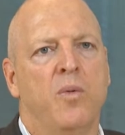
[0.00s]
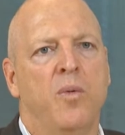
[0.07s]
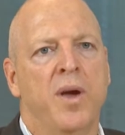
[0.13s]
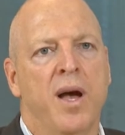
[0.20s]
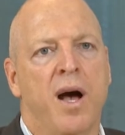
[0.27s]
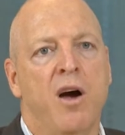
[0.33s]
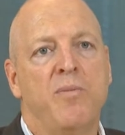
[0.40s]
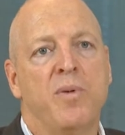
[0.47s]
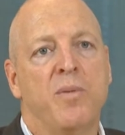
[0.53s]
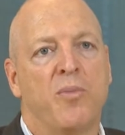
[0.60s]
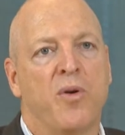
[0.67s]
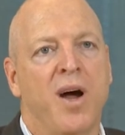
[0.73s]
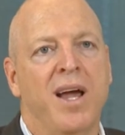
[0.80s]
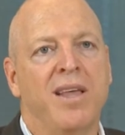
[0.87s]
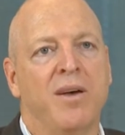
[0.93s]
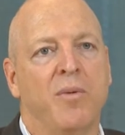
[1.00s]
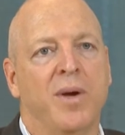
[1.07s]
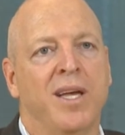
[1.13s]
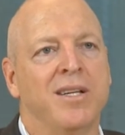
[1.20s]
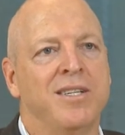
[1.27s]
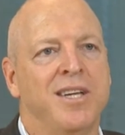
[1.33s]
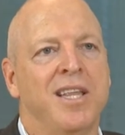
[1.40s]
We hope and pray that we
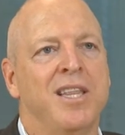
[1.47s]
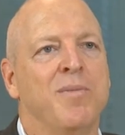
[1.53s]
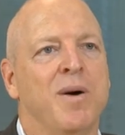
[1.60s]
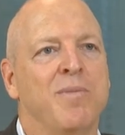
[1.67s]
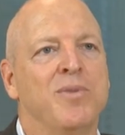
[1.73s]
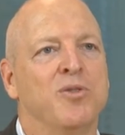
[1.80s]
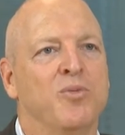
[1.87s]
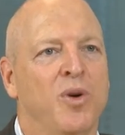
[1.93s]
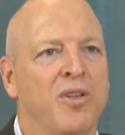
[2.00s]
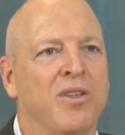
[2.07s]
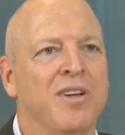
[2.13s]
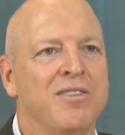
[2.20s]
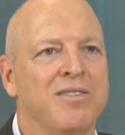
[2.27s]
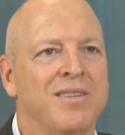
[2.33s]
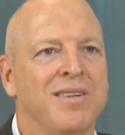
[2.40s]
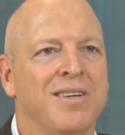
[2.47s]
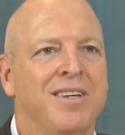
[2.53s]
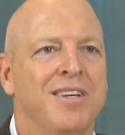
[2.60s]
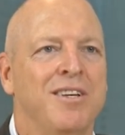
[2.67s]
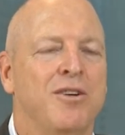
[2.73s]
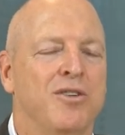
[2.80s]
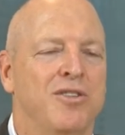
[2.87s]
can tear them up as worthless,
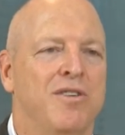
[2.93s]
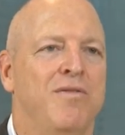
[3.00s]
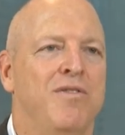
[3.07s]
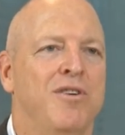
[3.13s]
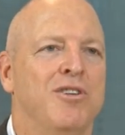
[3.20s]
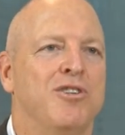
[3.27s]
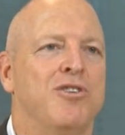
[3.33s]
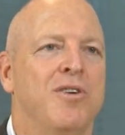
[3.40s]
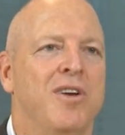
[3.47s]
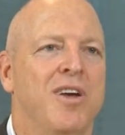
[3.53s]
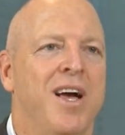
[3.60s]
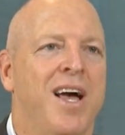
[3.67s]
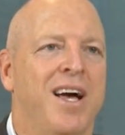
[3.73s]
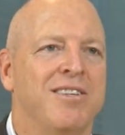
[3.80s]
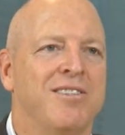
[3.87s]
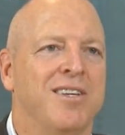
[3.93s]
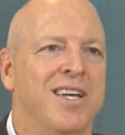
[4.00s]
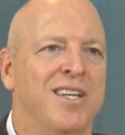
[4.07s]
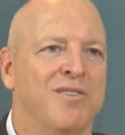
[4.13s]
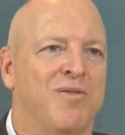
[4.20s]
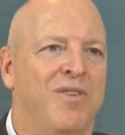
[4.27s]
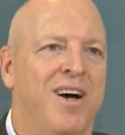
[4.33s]
because if you insure your house
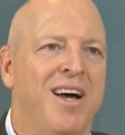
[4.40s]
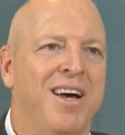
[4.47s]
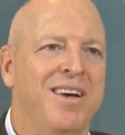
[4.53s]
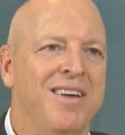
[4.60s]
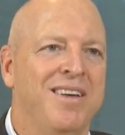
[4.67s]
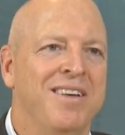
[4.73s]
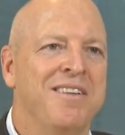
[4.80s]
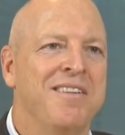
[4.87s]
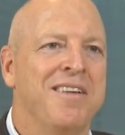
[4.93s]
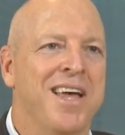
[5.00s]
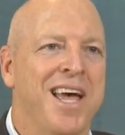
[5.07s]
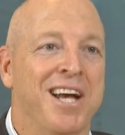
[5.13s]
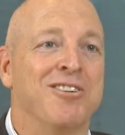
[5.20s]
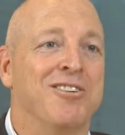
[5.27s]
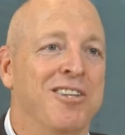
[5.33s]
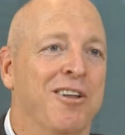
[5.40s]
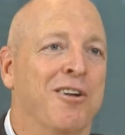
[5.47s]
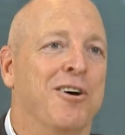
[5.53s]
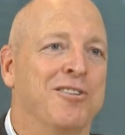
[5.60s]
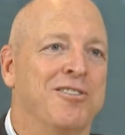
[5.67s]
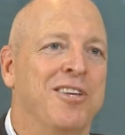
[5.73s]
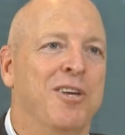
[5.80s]
against fire, actually, the
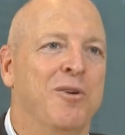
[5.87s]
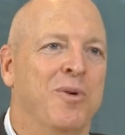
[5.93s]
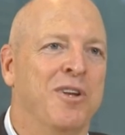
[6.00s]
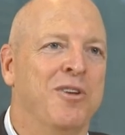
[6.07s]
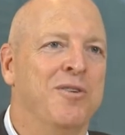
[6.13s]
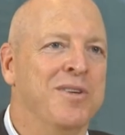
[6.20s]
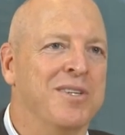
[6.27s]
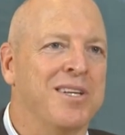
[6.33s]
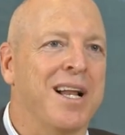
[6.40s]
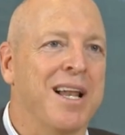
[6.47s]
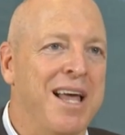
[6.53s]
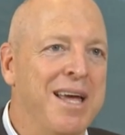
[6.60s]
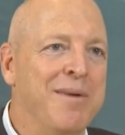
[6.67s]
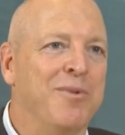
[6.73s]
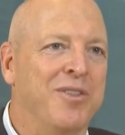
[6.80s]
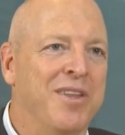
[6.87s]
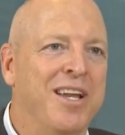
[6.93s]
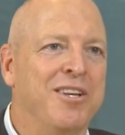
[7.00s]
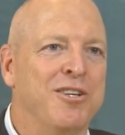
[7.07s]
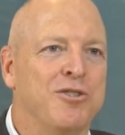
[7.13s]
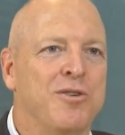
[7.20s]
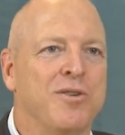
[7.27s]
last thing you want to do is claim on
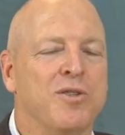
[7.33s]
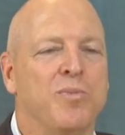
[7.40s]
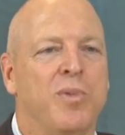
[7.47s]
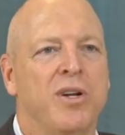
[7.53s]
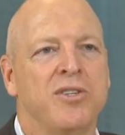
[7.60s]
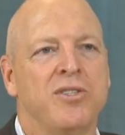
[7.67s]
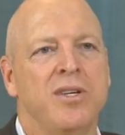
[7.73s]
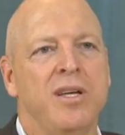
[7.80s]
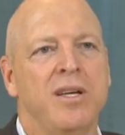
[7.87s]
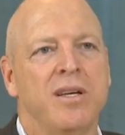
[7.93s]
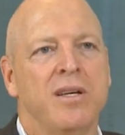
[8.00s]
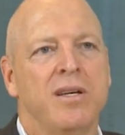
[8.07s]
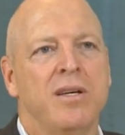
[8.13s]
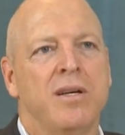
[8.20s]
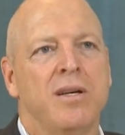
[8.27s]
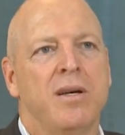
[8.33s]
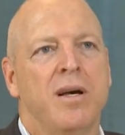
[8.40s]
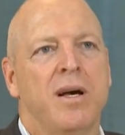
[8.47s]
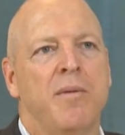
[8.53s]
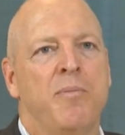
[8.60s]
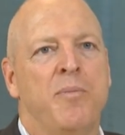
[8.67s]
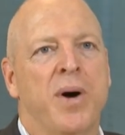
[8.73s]
that insurance policy.
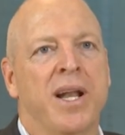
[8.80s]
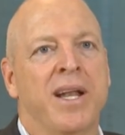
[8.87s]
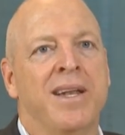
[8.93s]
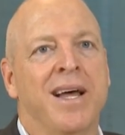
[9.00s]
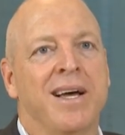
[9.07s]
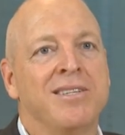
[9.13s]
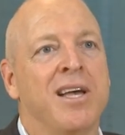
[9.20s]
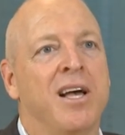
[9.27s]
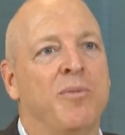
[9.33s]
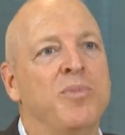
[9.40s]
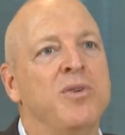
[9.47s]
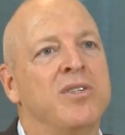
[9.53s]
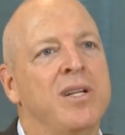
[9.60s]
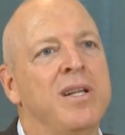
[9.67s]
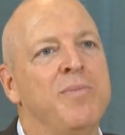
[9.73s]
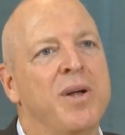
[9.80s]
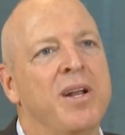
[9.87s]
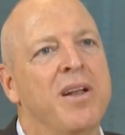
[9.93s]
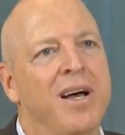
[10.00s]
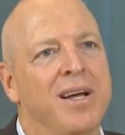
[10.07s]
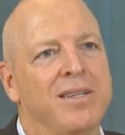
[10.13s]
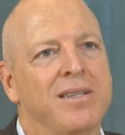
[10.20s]
But it does help you sleep
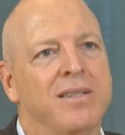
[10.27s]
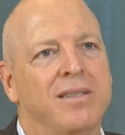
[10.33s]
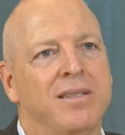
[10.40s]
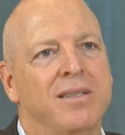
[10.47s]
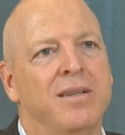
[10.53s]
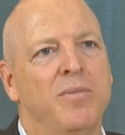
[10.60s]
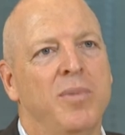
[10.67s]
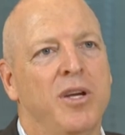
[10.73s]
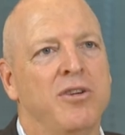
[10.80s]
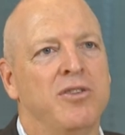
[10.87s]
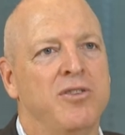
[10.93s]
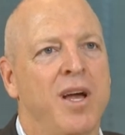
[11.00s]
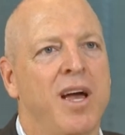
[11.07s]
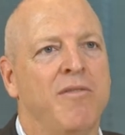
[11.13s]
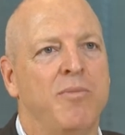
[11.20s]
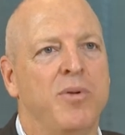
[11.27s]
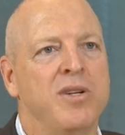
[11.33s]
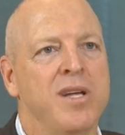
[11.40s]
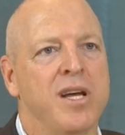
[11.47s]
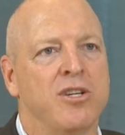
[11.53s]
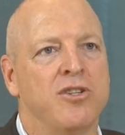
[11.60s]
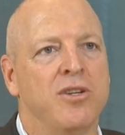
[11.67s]
at night because you have
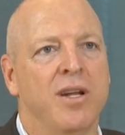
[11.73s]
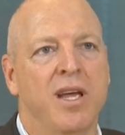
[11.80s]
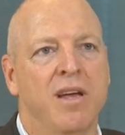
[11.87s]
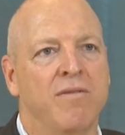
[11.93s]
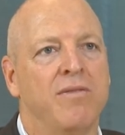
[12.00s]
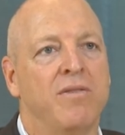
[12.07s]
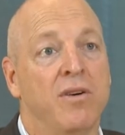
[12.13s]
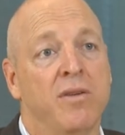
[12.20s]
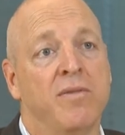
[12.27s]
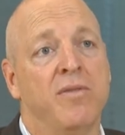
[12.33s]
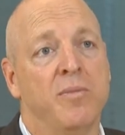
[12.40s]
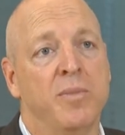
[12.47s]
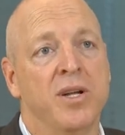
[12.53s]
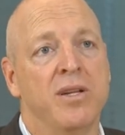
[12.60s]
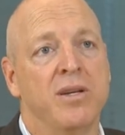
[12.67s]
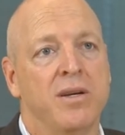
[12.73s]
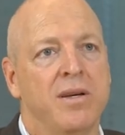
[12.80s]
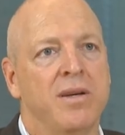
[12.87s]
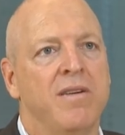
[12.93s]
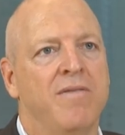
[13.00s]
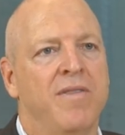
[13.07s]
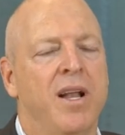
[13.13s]
protection if, God forbid,
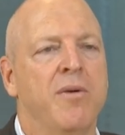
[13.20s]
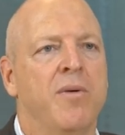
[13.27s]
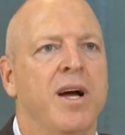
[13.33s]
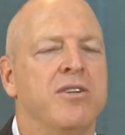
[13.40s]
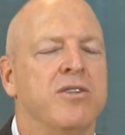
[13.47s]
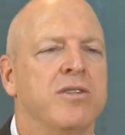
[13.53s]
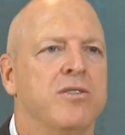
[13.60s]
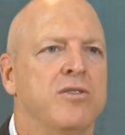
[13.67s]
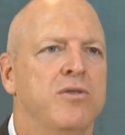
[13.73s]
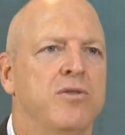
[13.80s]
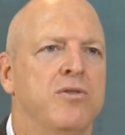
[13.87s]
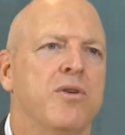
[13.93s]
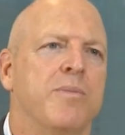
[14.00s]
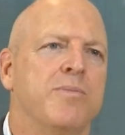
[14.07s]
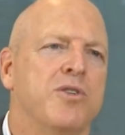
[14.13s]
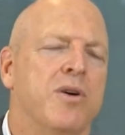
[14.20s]
valuations do drop